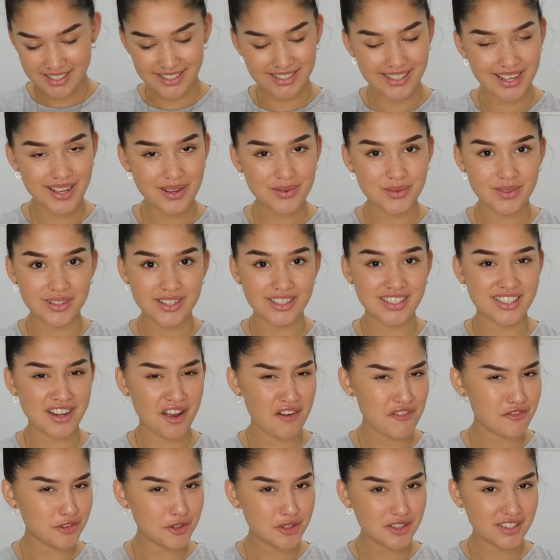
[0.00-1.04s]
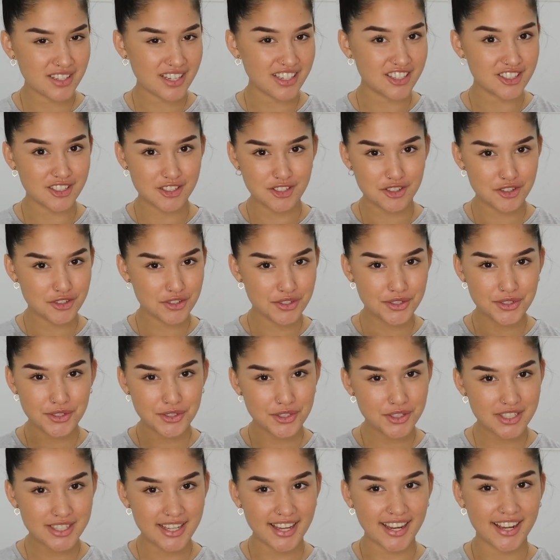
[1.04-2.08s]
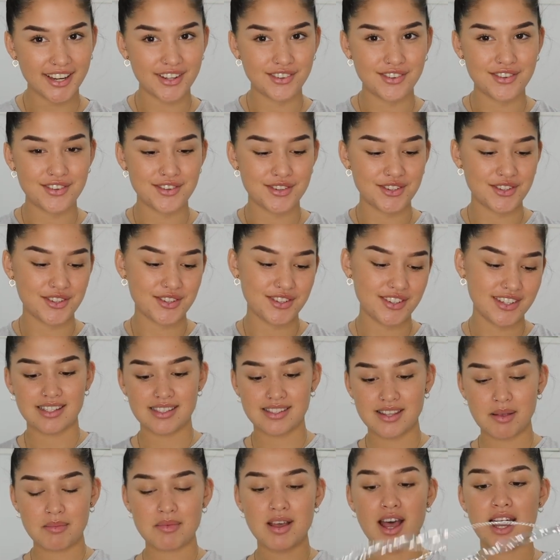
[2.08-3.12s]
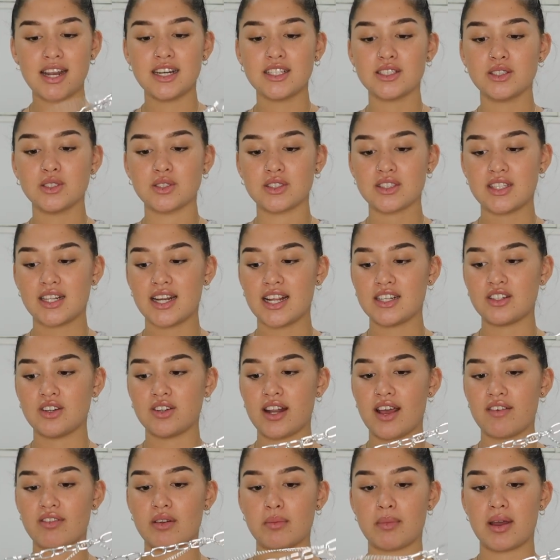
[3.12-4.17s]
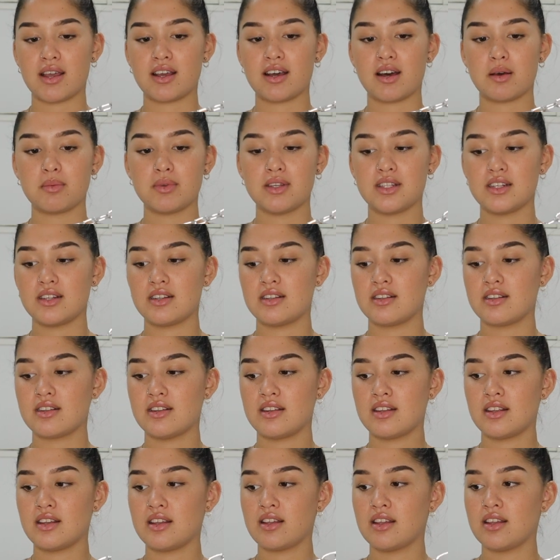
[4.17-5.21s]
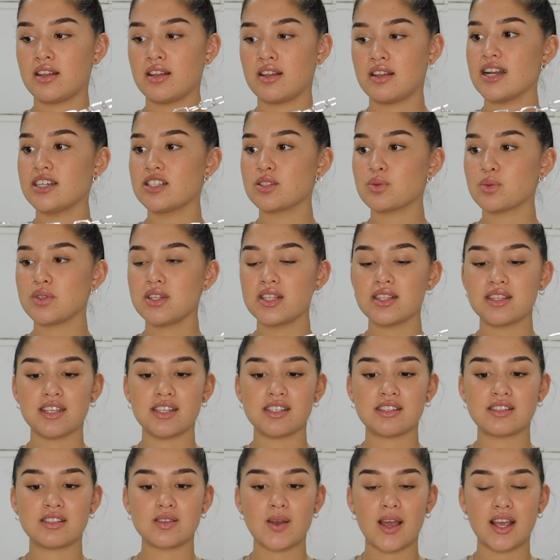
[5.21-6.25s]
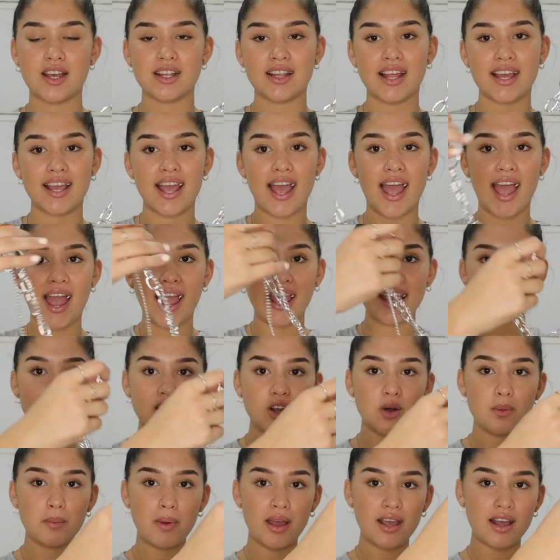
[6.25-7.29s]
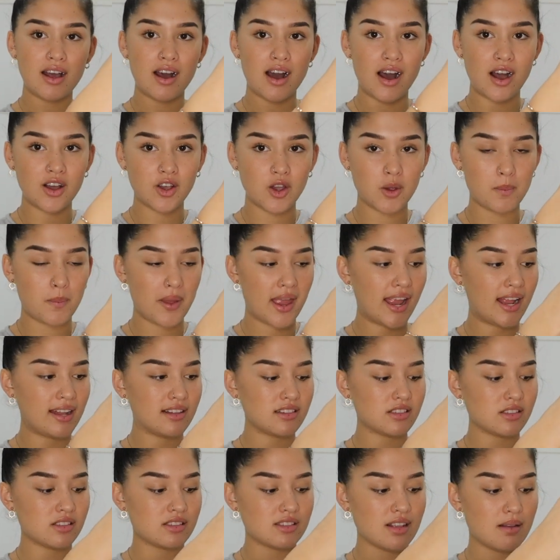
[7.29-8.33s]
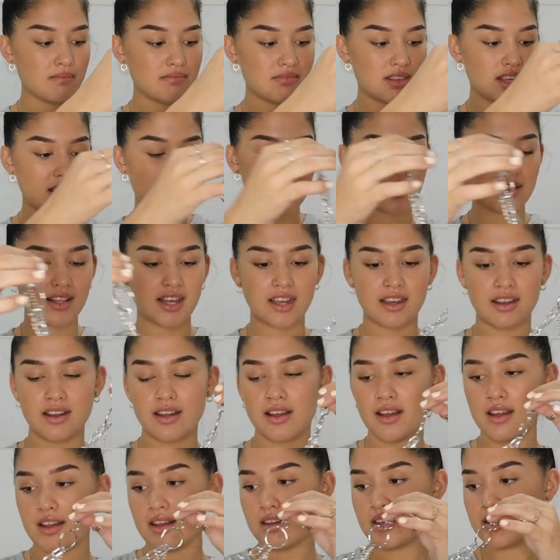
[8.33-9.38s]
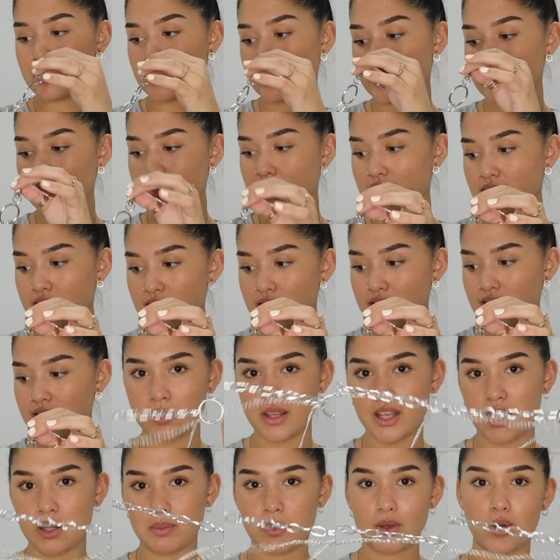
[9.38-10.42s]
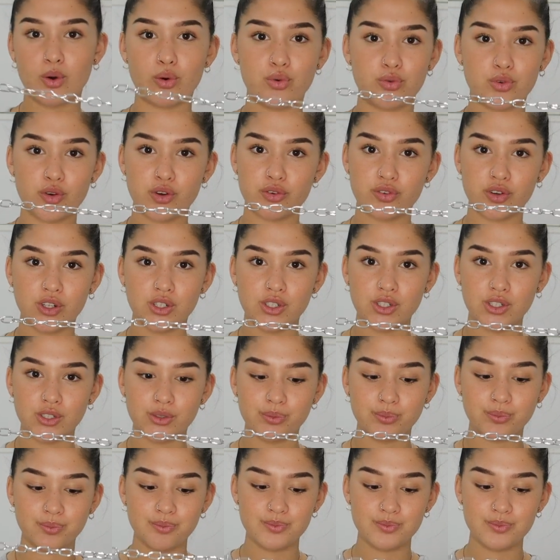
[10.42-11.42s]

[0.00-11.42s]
Is that tough look, industrial look? I don't know. Some kind of look that I don't have in my cupboard. I just wanted this so I could like hang it on my cargo pants or something. Like, it'd be cool for a photo.